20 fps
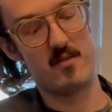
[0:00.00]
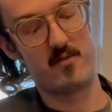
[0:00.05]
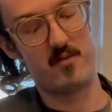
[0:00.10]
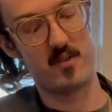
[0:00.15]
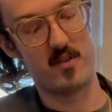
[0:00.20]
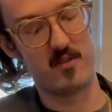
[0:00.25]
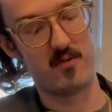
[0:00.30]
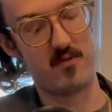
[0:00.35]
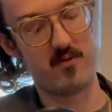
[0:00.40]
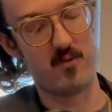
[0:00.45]

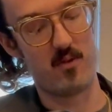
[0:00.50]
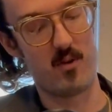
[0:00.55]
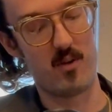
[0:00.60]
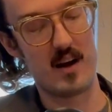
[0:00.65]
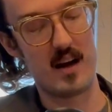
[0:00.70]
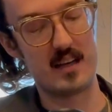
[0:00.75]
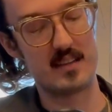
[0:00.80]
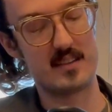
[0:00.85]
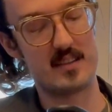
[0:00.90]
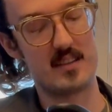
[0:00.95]
for the
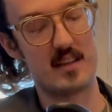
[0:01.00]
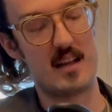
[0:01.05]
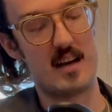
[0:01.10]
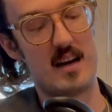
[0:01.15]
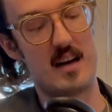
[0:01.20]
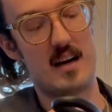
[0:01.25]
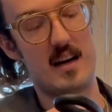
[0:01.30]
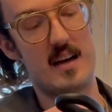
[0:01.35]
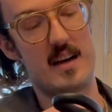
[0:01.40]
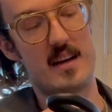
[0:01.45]
4S
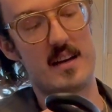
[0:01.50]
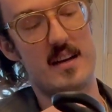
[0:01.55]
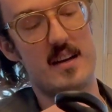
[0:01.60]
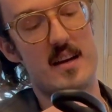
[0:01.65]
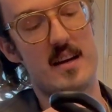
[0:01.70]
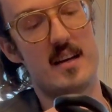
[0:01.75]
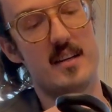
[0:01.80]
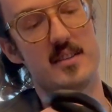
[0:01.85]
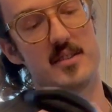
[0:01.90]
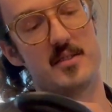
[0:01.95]
line
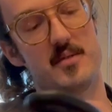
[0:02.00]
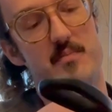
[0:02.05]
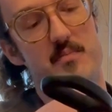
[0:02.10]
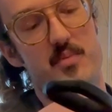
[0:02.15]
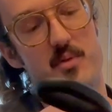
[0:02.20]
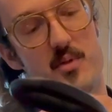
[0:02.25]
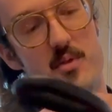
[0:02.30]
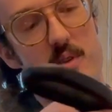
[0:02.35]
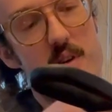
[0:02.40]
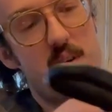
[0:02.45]
has
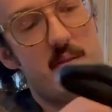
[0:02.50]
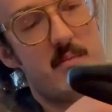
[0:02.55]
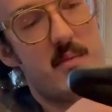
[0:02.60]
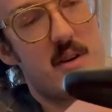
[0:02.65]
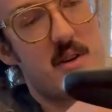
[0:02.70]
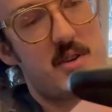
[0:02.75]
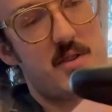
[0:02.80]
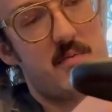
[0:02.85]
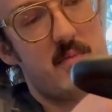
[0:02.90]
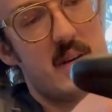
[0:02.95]
pretty
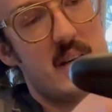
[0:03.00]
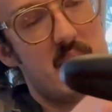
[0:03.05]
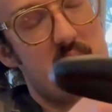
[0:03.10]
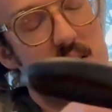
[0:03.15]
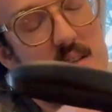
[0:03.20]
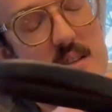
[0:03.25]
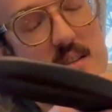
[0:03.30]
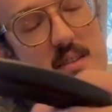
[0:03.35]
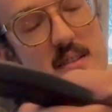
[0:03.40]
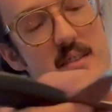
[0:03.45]
much made
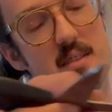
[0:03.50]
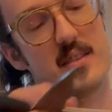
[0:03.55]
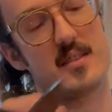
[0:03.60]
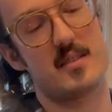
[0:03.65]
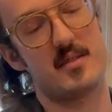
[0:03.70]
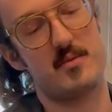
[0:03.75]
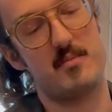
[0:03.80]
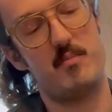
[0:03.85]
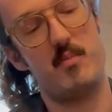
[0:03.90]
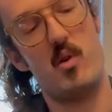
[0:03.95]
these
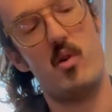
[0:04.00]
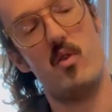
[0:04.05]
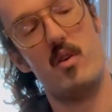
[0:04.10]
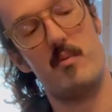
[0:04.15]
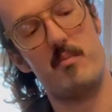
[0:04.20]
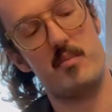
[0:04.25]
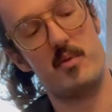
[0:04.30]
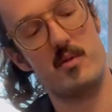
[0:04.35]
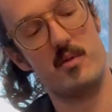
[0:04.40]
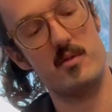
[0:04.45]
things
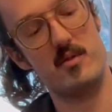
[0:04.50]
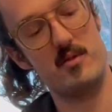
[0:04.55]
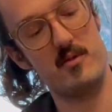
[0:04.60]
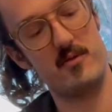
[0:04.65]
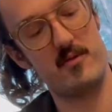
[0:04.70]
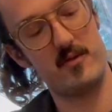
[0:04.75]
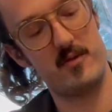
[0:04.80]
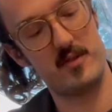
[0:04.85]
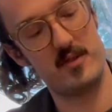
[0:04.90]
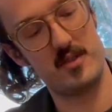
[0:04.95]
bulletproof.